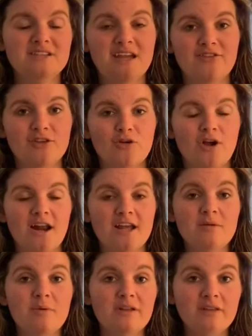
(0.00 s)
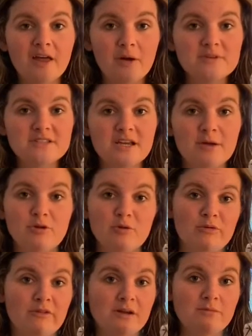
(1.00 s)
get the credit, but that was able to
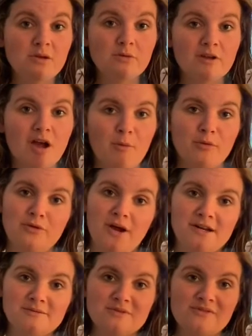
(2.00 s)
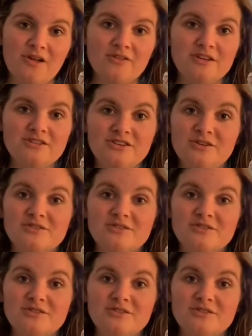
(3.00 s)
provide me with a couple of items of clothing too.